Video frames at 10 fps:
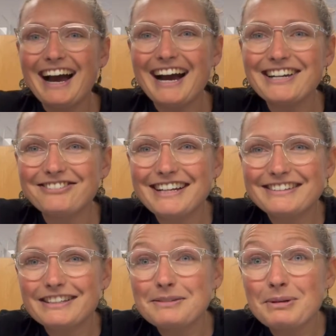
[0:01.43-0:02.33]
Hi
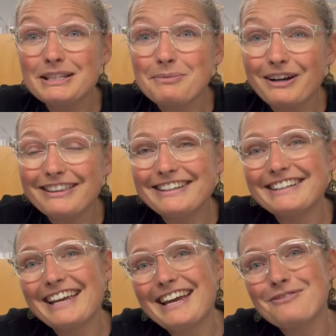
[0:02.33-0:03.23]
friends, it's Miss Martha
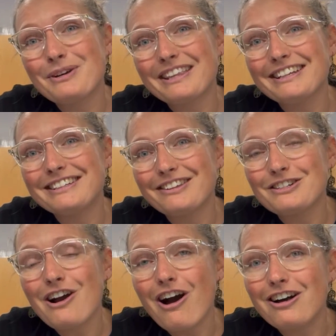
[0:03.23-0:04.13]
again with
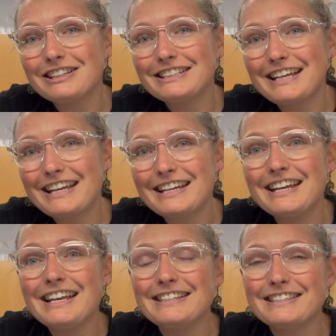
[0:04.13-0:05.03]
another holiday
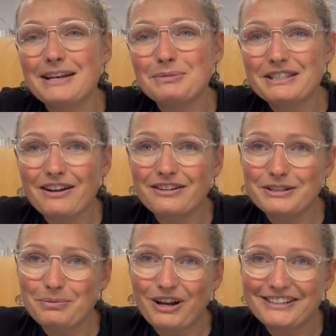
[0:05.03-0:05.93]
STEM Stars
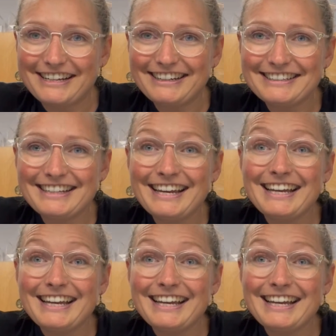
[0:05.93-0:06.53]
project.